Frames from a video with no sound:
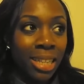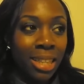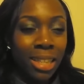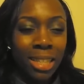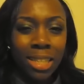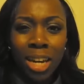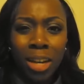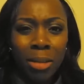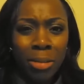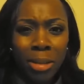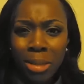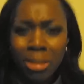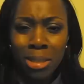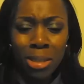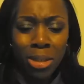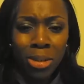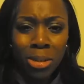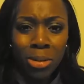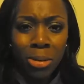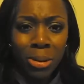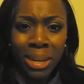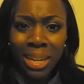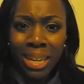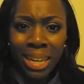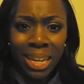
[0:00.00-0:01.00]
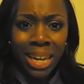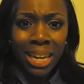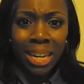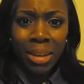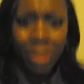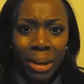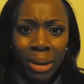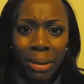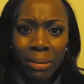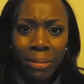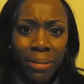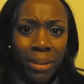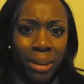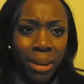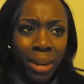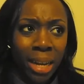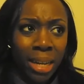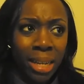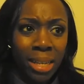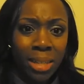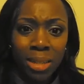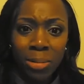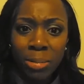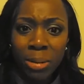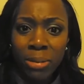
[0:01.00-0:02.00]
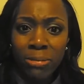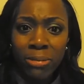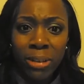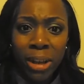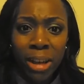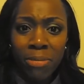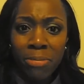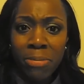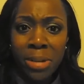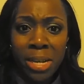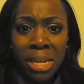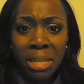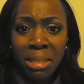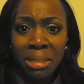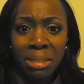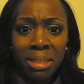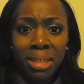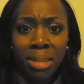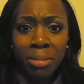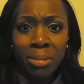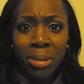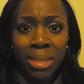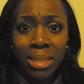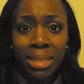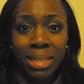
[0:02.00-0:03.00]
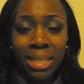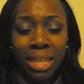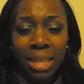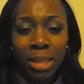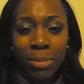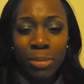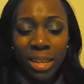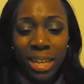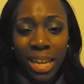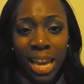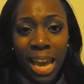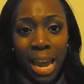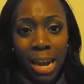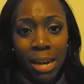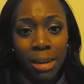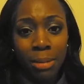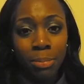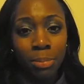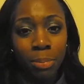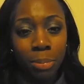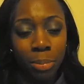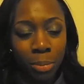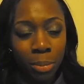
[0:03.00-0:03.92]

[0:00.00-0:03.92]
time goes so quickly anyway. I feel like it's going to be 5 minutes and then I'm going to see them again.